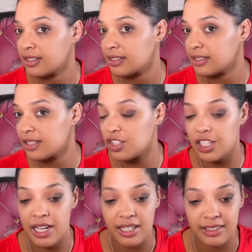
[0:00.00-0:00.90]
This
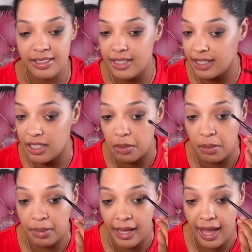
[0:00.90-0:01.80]
shade looks like it could be
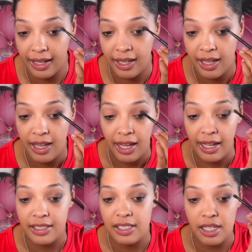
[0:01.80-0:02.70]
black.
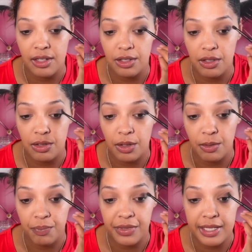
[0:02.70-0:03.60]
I tell you,
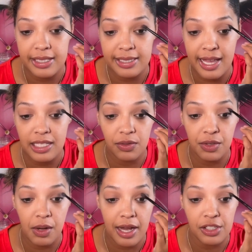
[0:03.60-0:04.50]
these last few
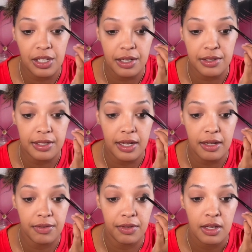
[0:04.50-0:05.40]
eyeshadows that
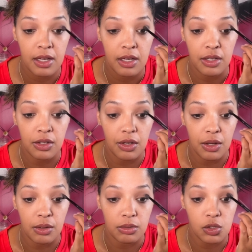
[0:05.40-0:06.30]
I've, you
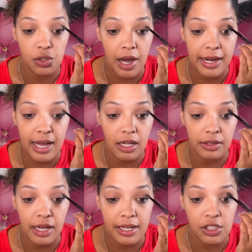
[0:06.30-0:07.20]
know, tried out, the
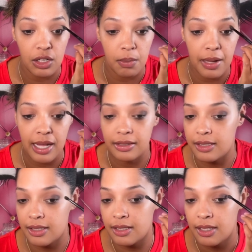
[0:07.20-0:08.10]
eyeshadow
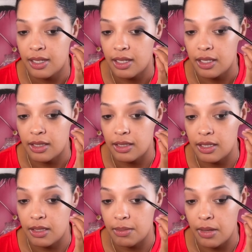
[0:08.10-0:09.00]
palettes,
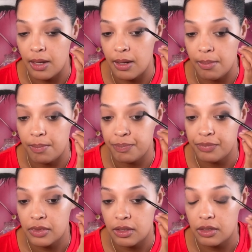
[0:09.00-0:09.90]
the
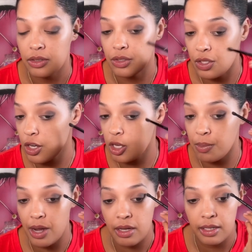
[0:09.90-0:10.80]
darker
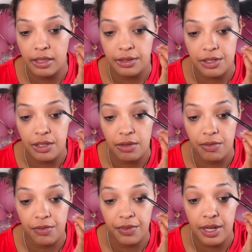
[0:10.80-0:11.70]
brown colors are
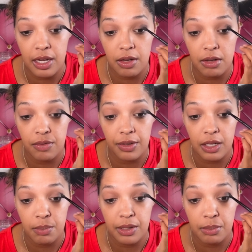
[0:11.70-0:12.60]
very, very
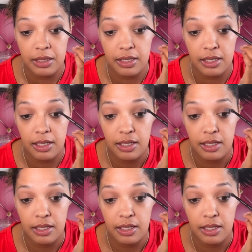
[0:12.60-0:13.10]
pigmented.